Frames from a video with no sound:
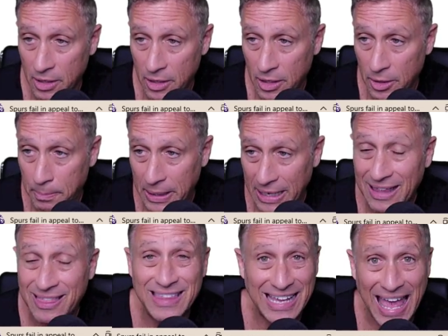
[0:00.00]
Pick
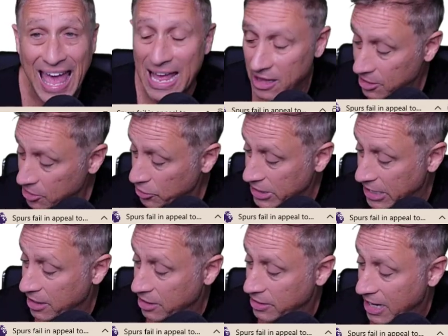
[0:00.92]
the calendar
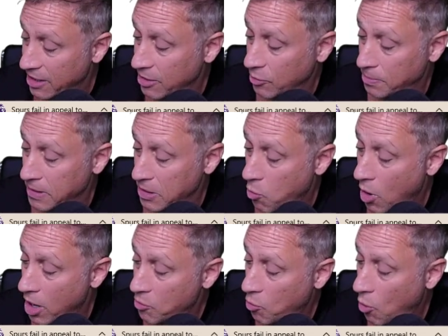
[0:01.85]
year. Now, it would be
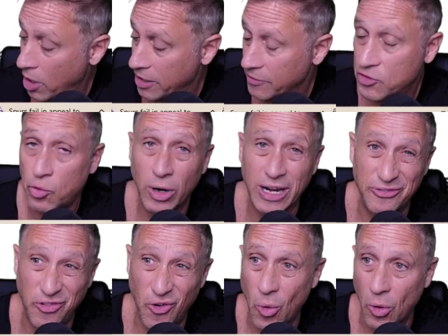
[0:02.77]
1/1 of
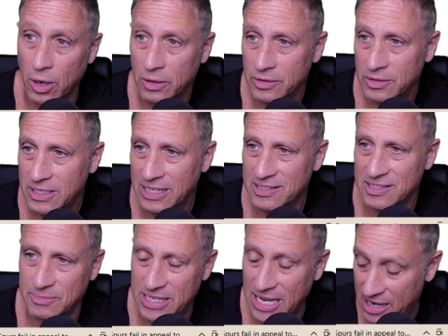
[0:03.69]
24. To get some
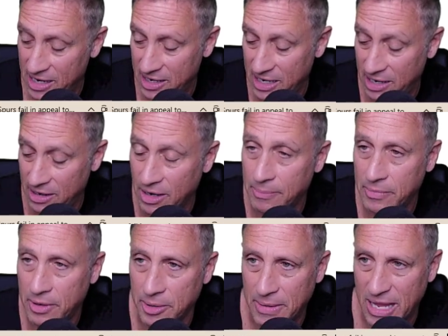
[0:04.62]
data in here, I'm
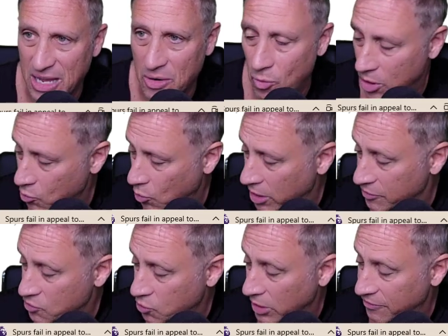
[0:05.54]
going to make it 1/1 of
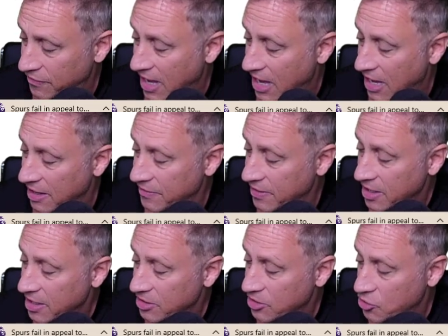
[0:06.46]
25
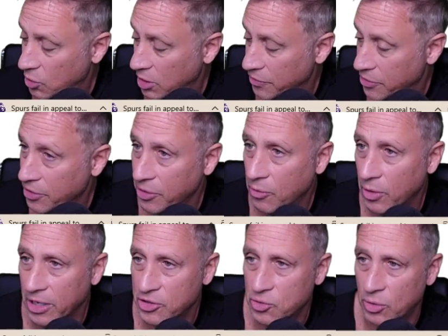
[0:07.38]
to 12/31
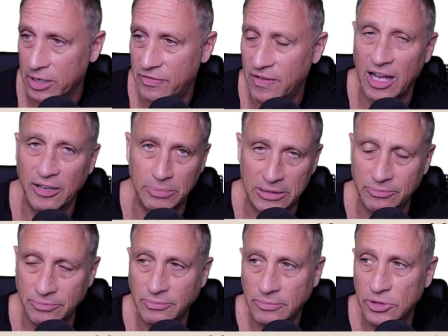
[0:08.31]
of 25, but
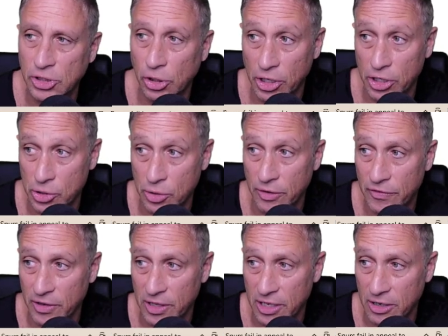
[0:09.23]
you're going to do it for
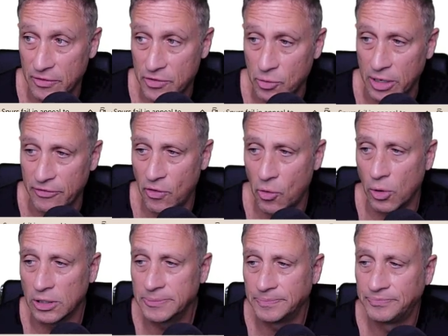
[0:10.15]
the year of
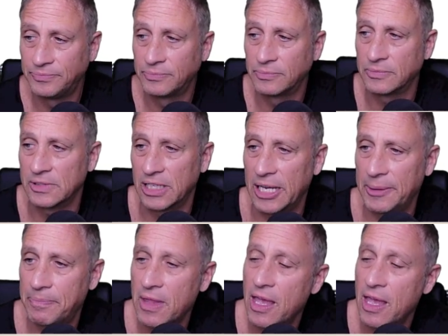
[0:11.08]
24. Okay?